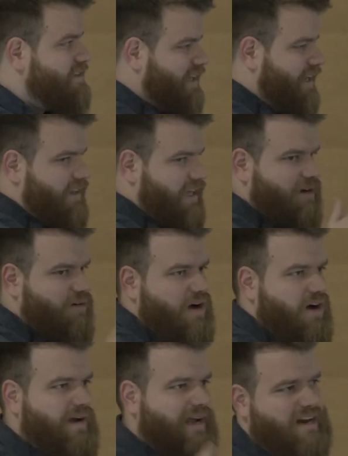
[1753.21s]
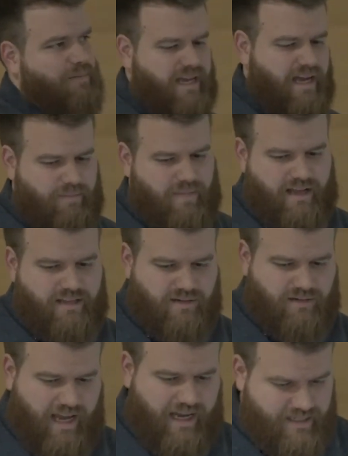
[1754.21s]
kind of like grow and kind of become not so
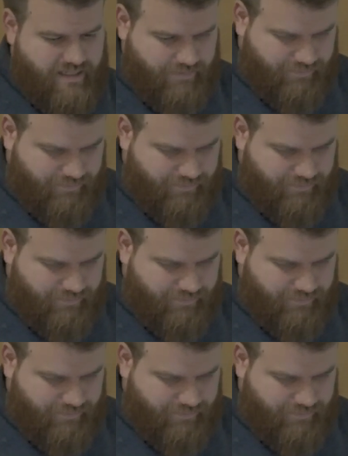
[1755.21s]
nice.